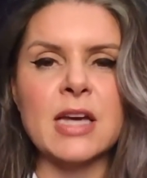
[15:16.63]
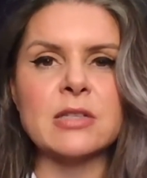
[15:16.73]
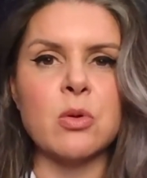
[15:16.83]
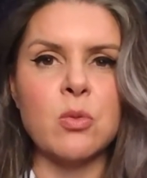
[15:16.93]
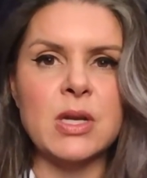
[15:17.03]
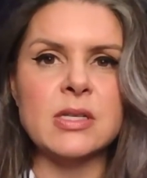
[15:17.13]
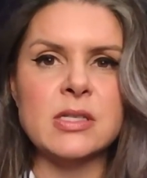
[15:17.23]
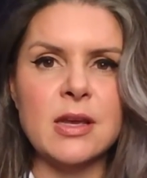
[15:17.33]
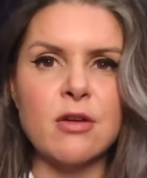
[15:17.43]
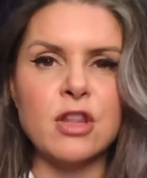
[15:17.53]
expert
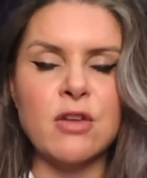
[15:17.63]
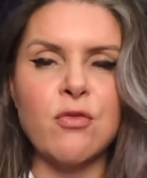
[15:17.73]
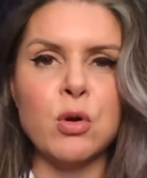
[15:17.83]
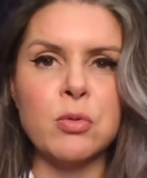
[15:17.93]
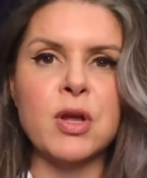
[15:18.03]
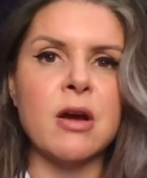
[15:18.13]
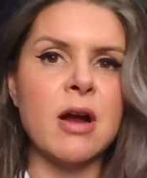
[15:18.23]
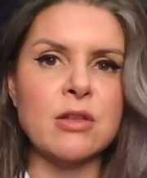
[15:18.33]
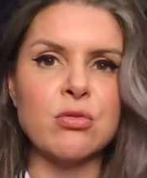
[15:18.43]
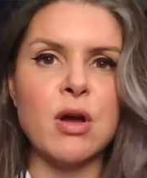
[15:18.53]
witnessing on the Affordable Care
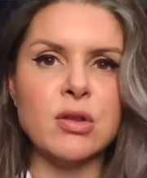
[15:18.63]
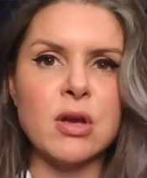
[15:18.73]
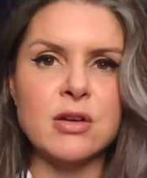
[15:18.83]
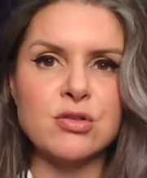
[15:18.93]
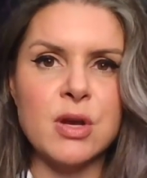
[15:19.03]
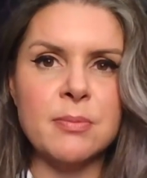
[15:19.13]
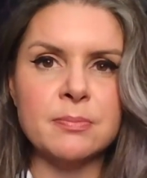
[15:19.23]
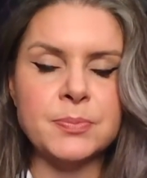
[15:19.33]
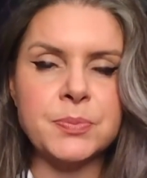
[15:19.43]
Act throughout the country.